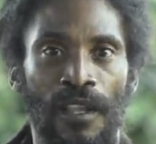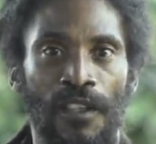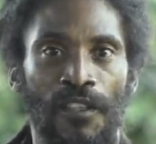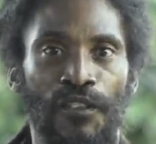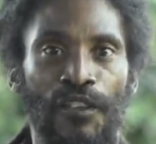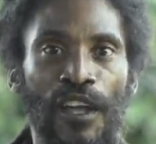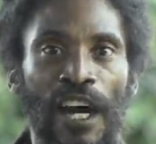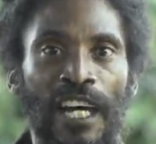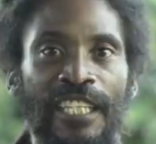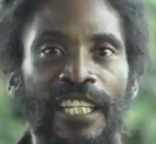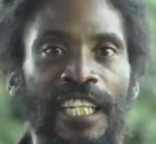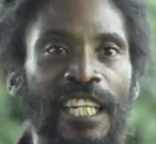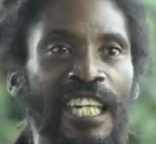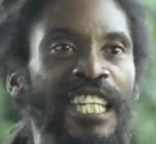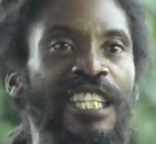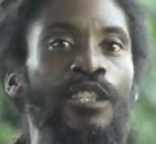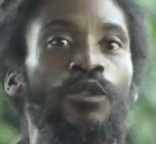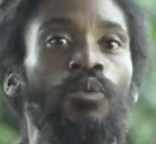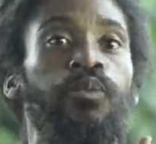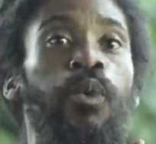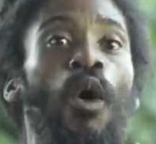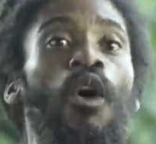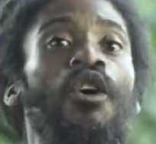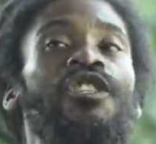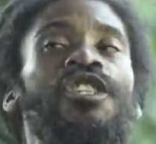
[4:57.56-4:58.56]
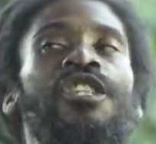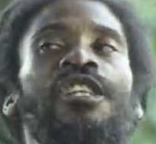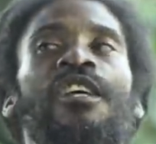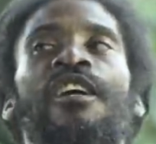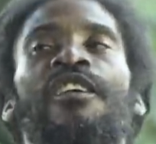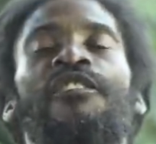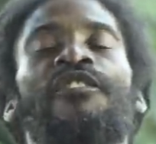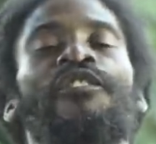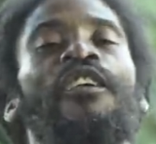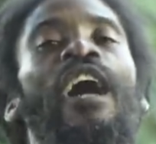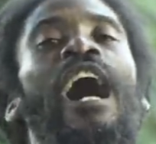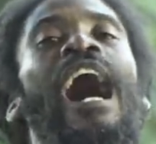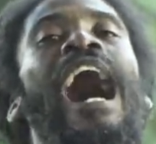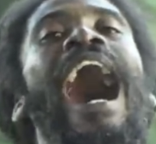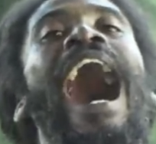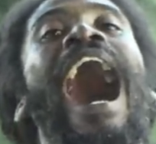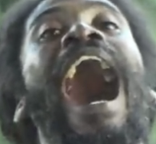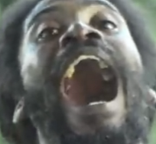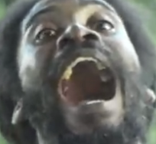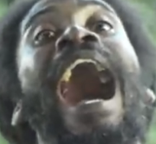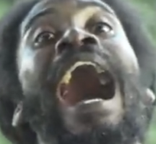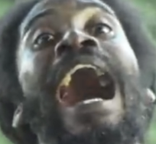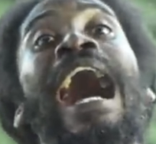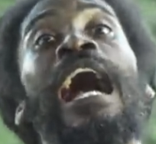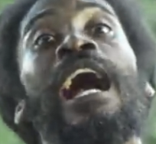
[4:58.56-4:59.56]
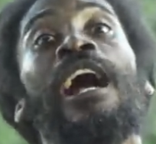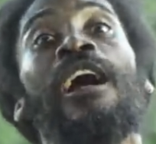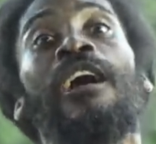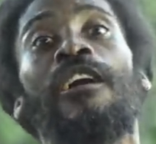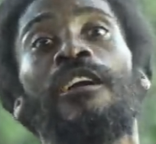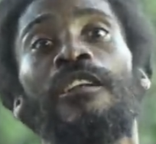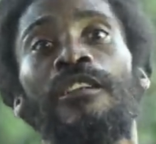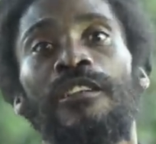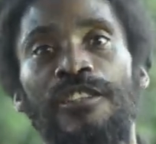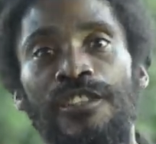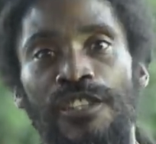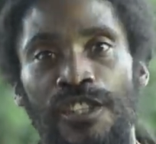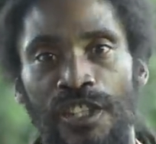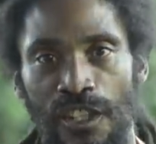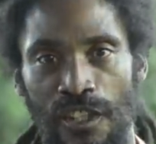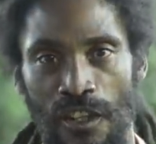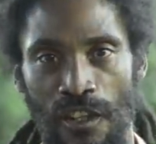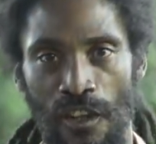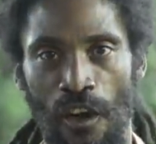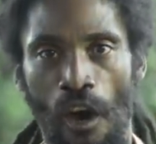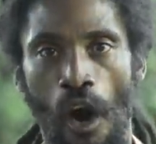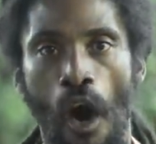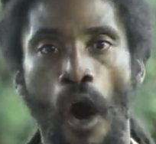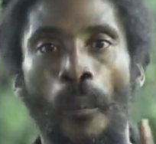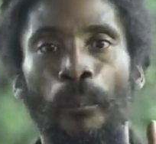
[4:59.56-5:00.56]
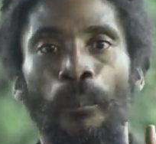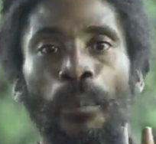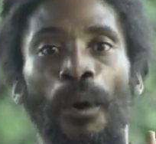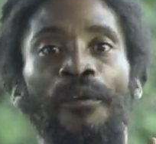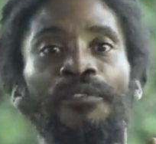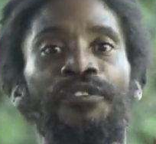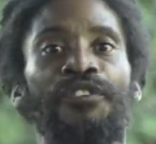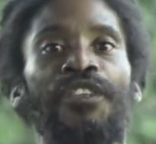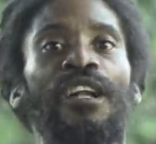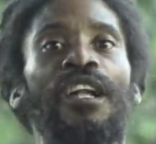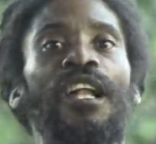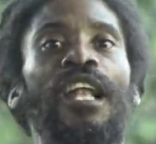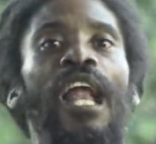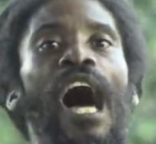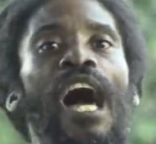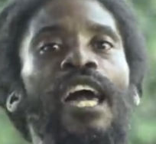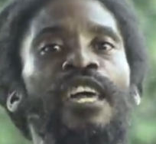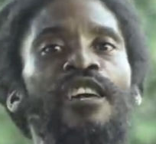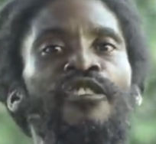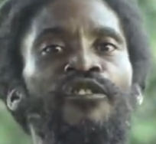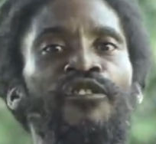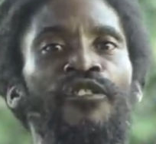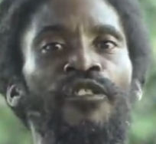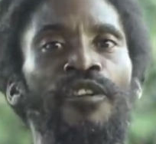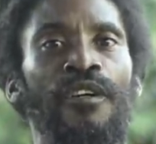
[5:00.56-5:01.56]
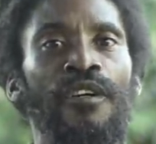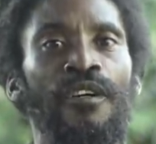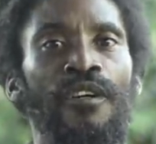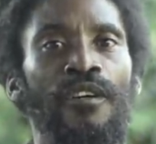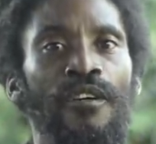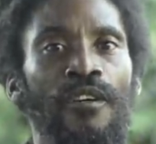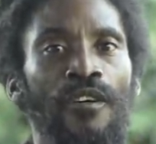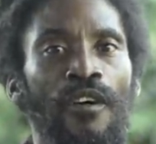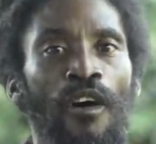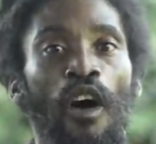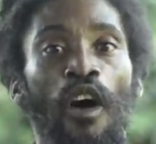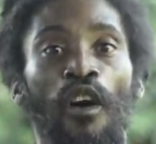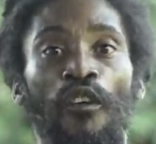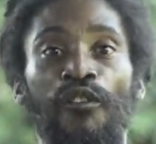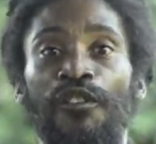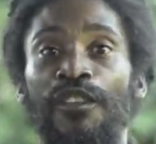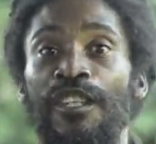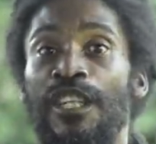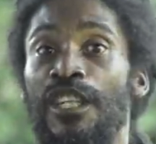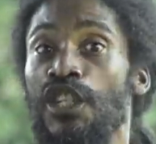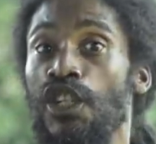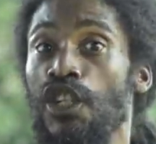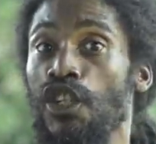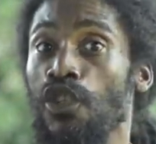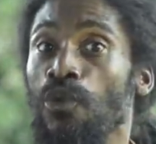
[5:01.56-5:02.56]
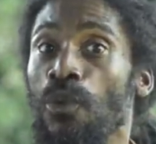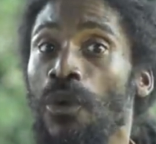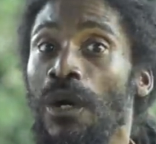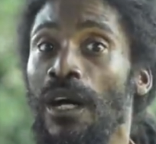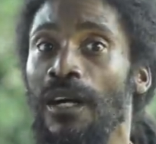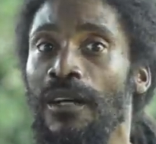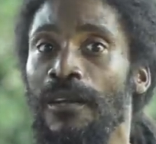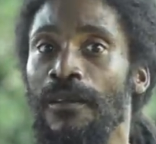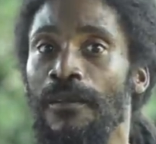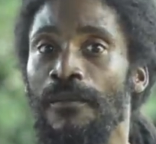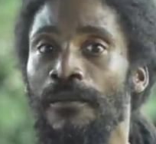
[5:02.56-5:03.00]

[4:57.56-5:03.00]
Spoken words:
that it was angles upon the life of YESHUA,